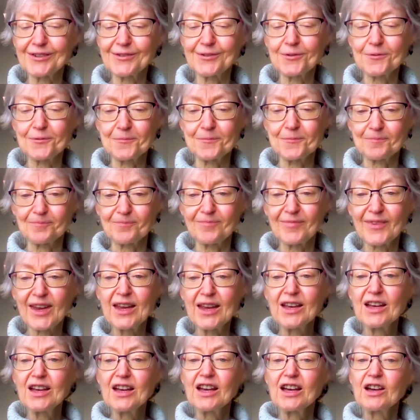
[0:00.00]
So
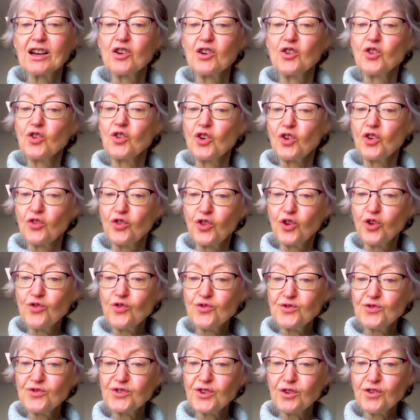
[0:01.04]

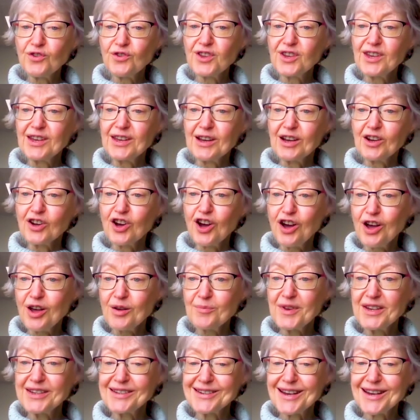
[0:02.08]
those are the
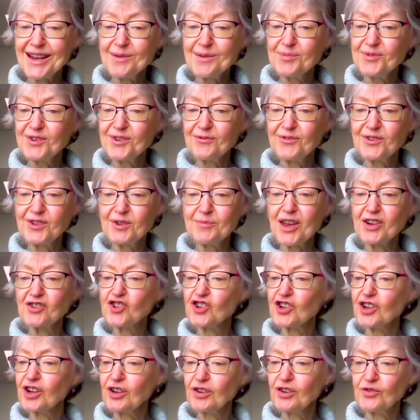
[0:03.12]
common types of
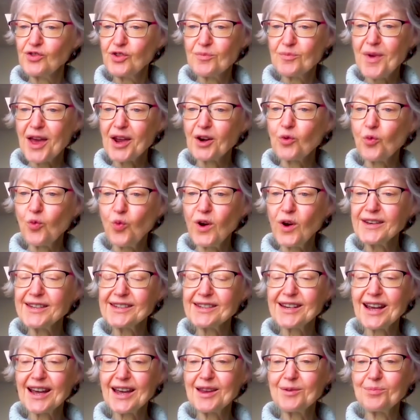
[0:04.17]
dementia. No matter
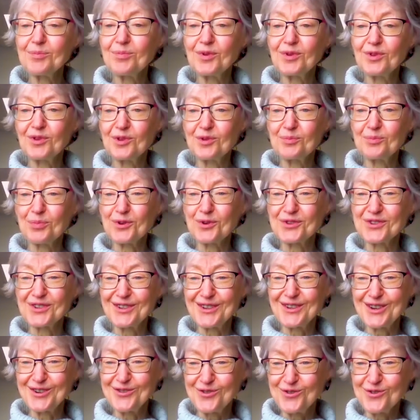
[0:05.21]
what type the
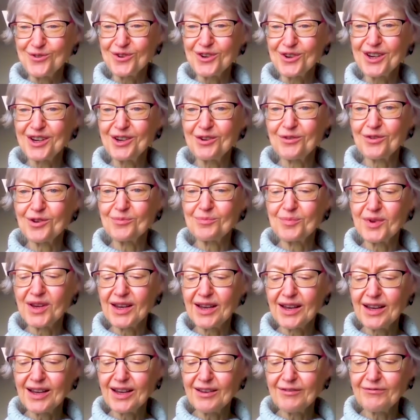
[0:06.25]
person that you're here on
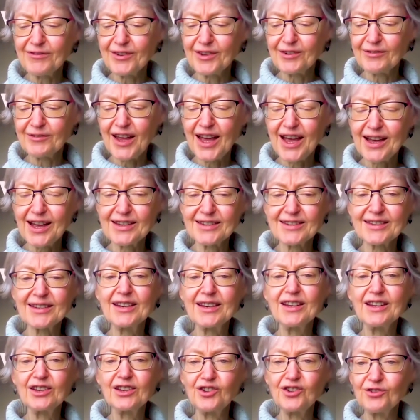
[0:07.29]
behalf of has,
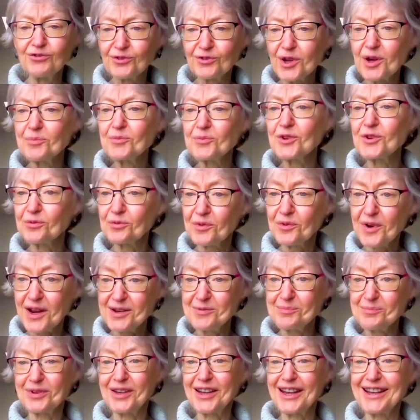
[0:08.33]
you've come to the
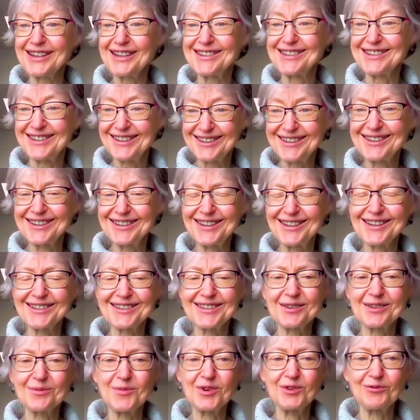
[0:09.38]
right place to
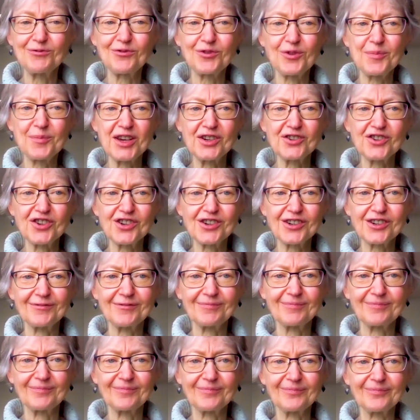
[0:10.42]
get some
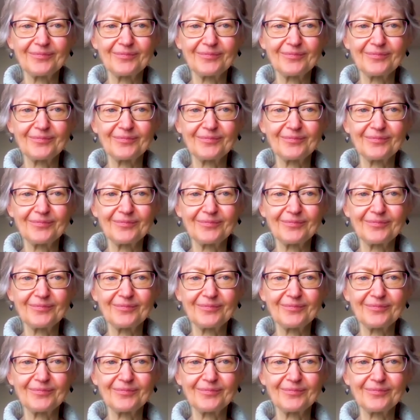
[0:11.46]
information.